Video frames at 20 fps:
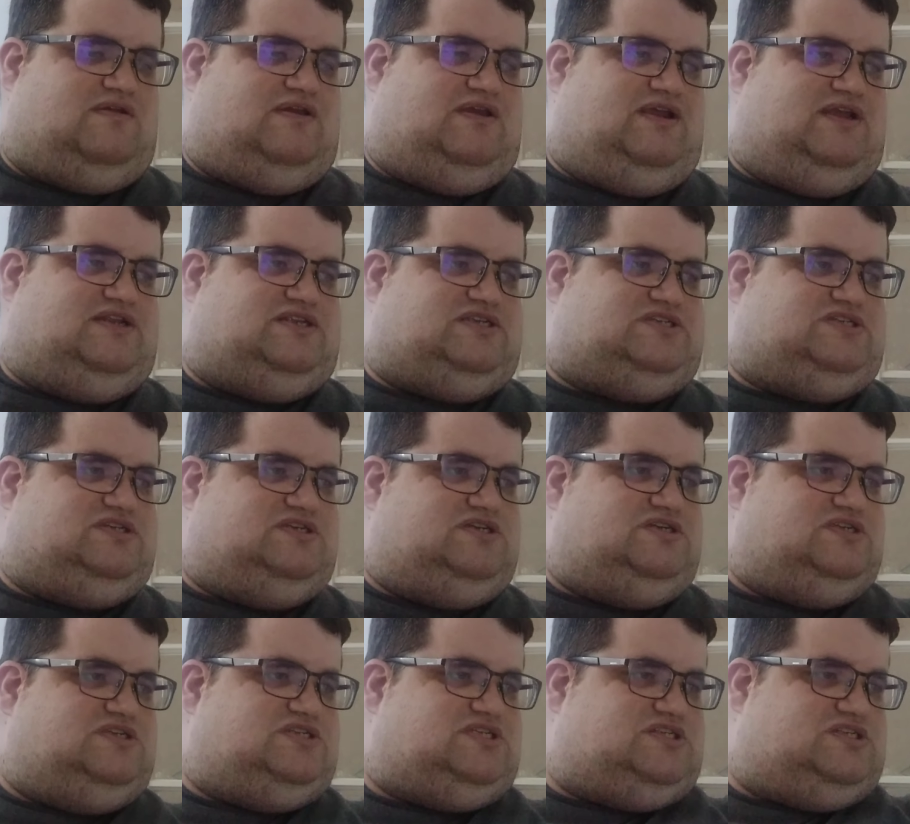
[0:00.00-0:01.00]
It's
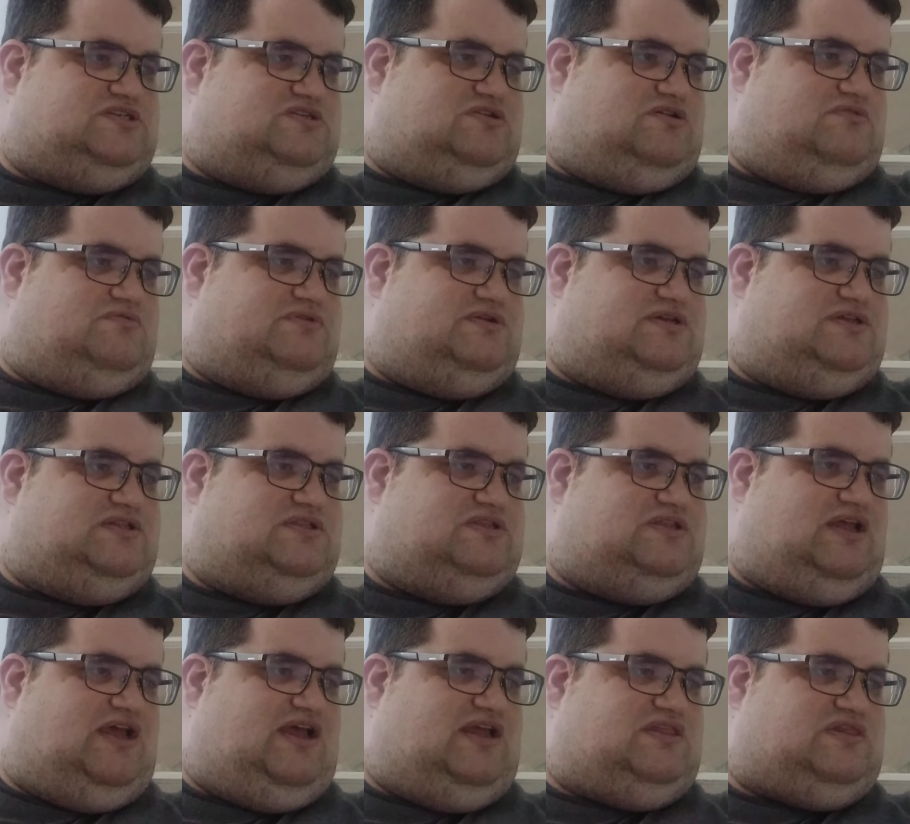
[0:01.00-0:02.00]
just
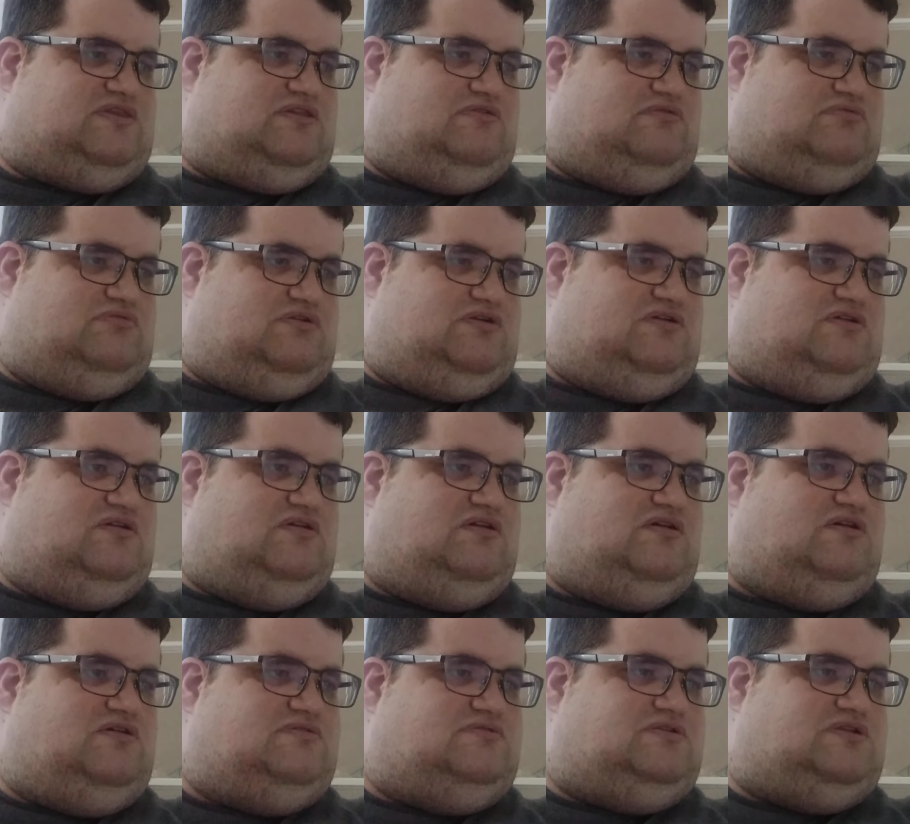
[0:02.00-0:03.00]
knowing that the
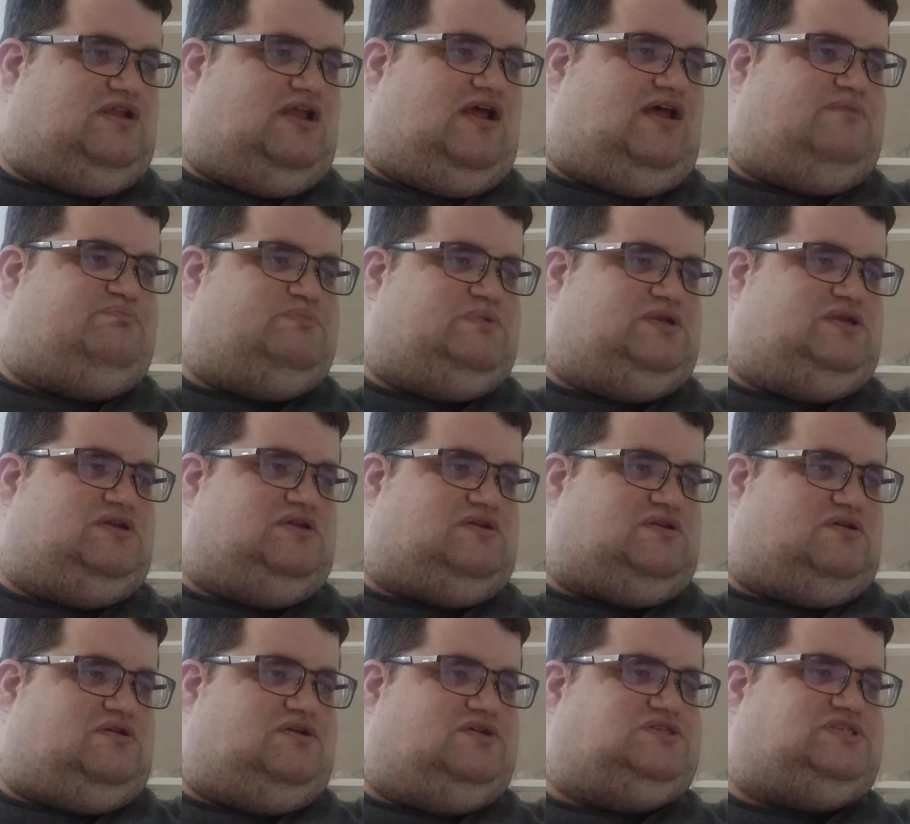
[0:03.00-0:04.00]
world around me
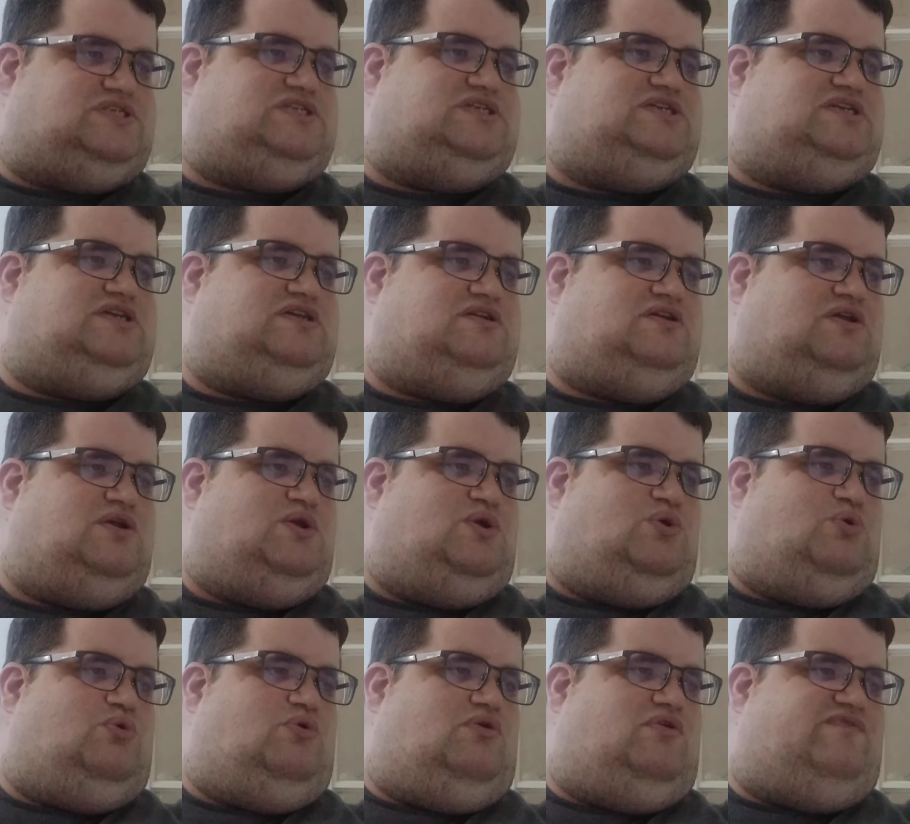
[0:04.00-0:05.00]
cursing
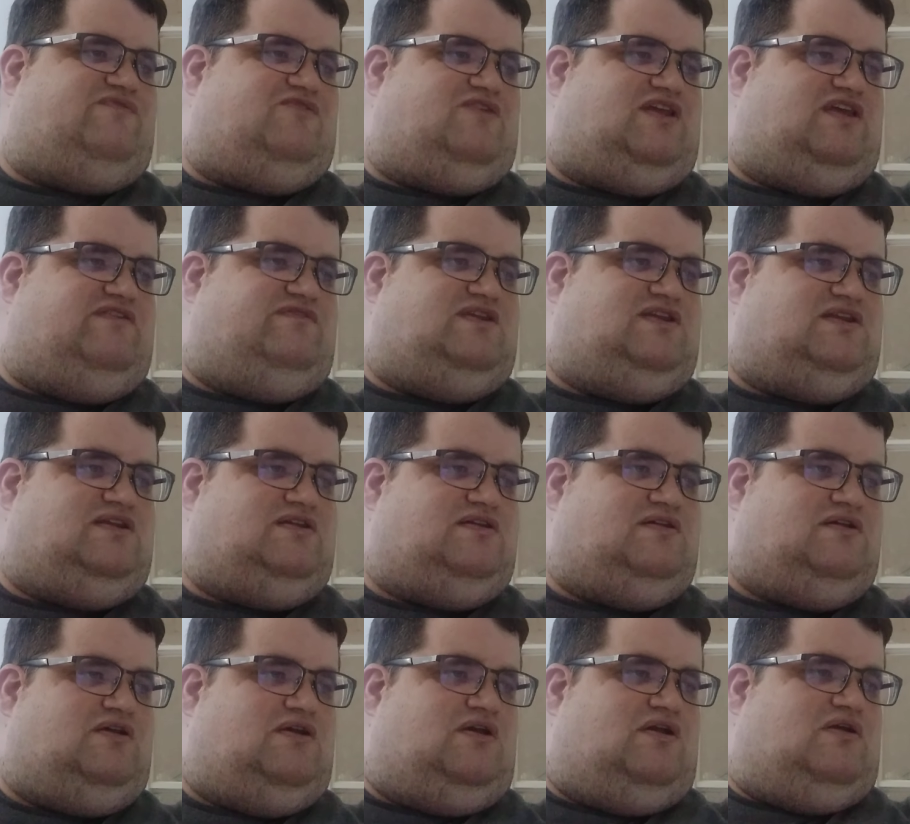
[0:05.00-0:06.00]
or
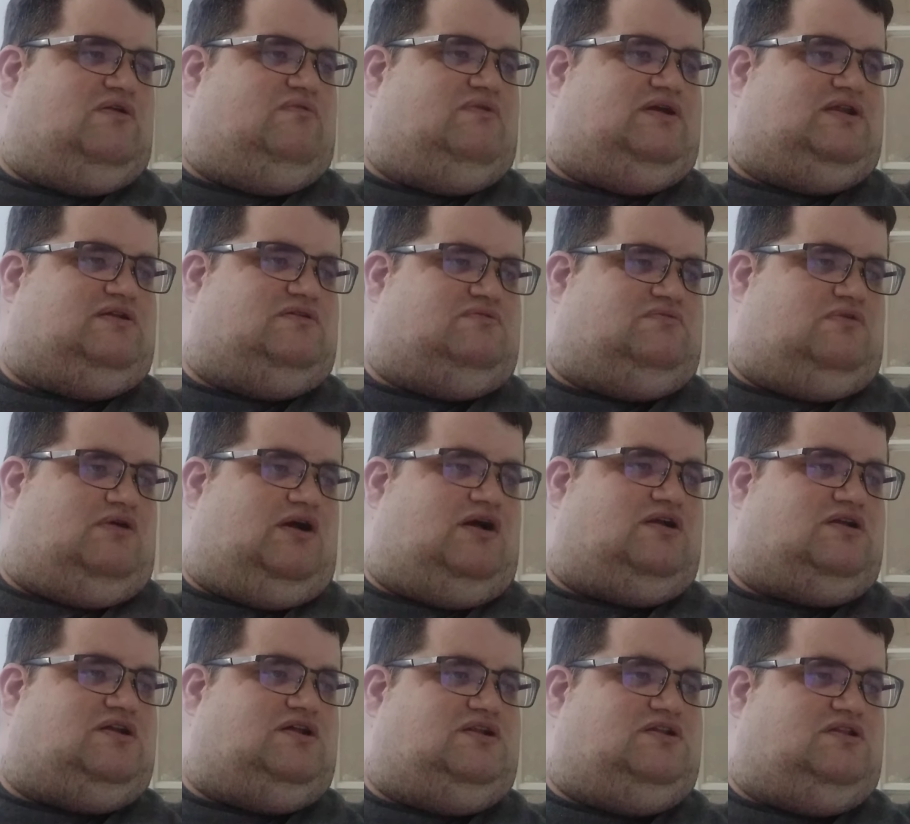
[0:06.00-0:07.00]
forgiving when I
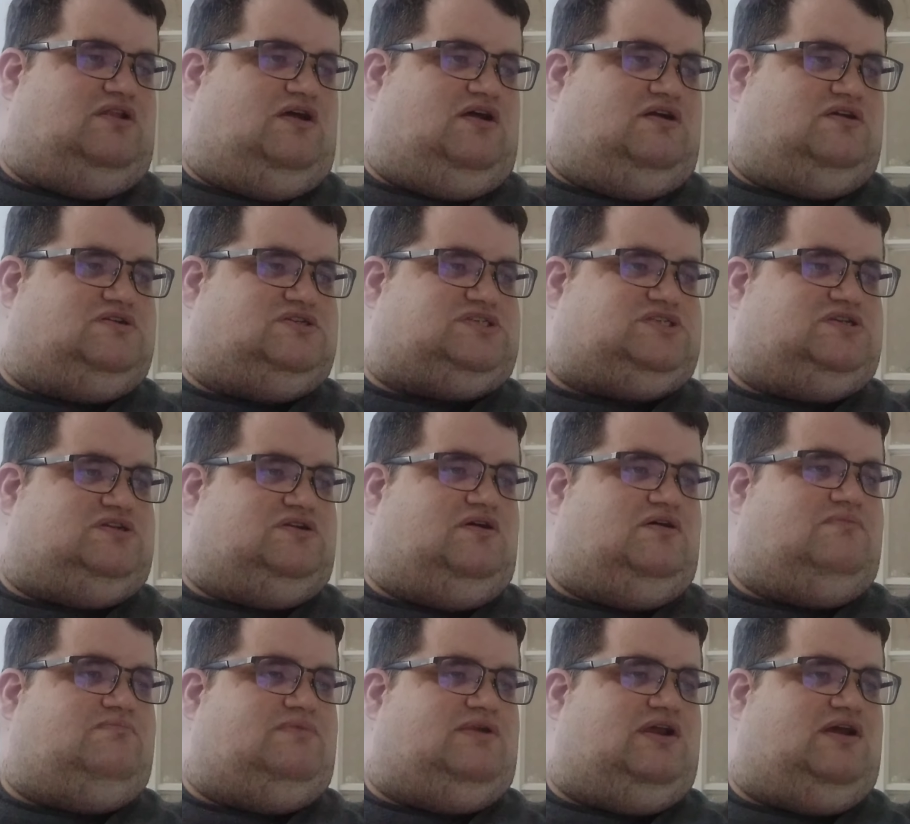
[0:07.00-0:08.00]
walk along
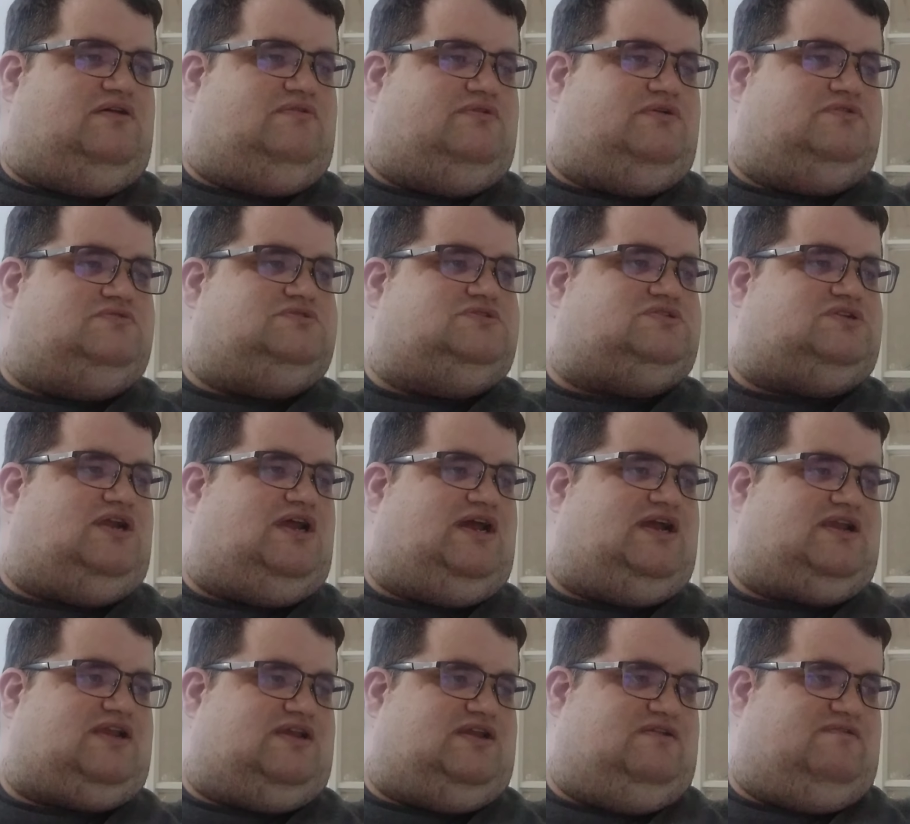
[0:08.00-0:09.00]
some railroad
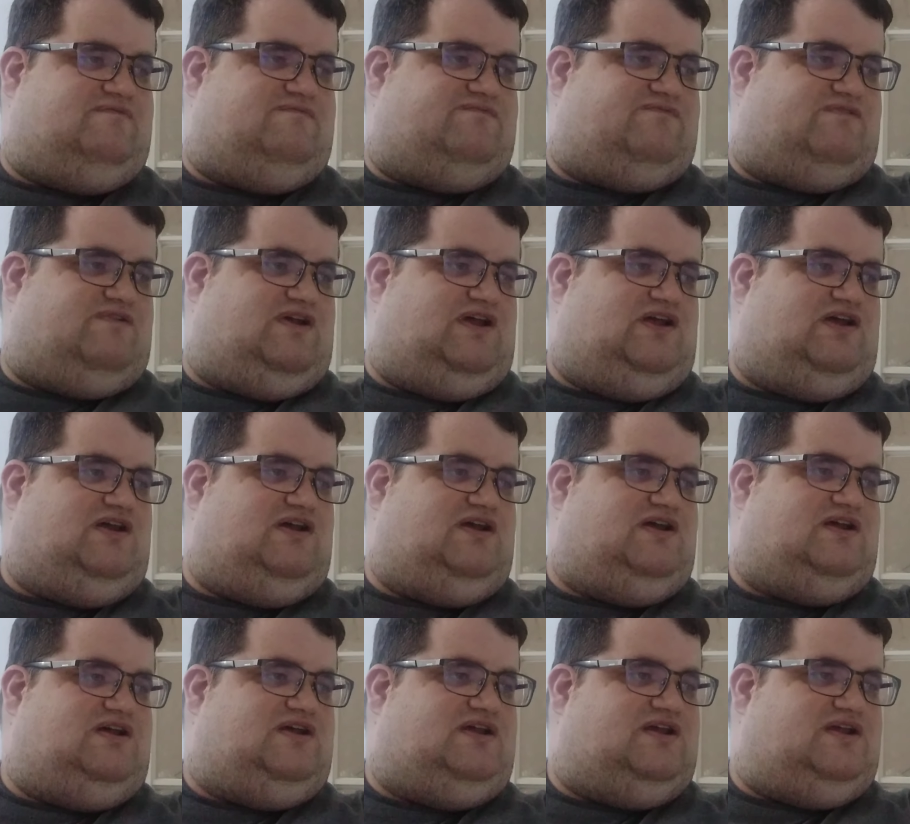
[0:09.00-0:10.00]
track and
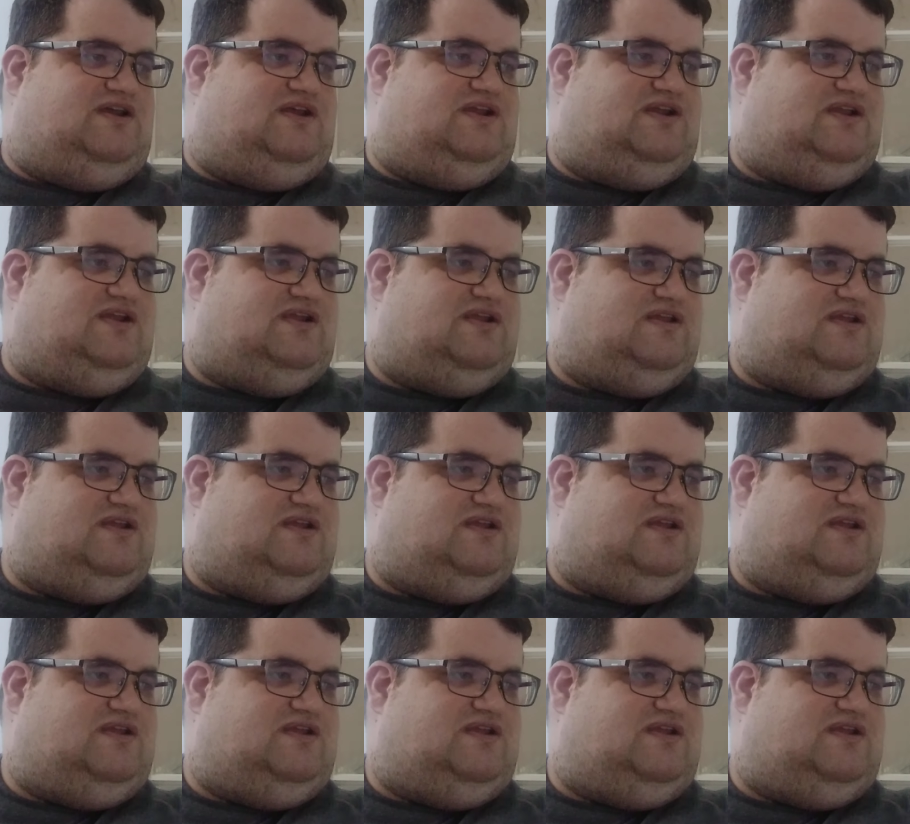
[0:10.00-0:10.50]
find